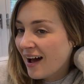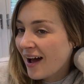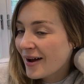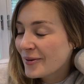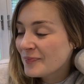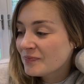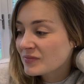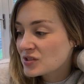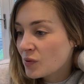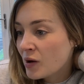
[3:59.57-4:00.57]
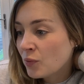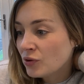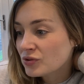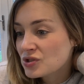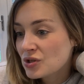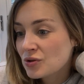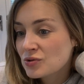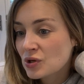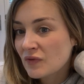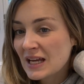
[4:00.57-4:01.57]
so I want to
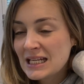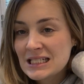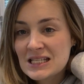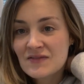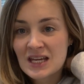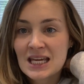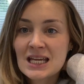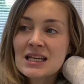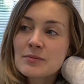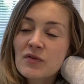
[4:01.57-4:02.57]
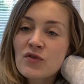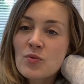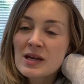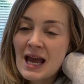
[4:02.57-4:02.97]
sort of intervene before we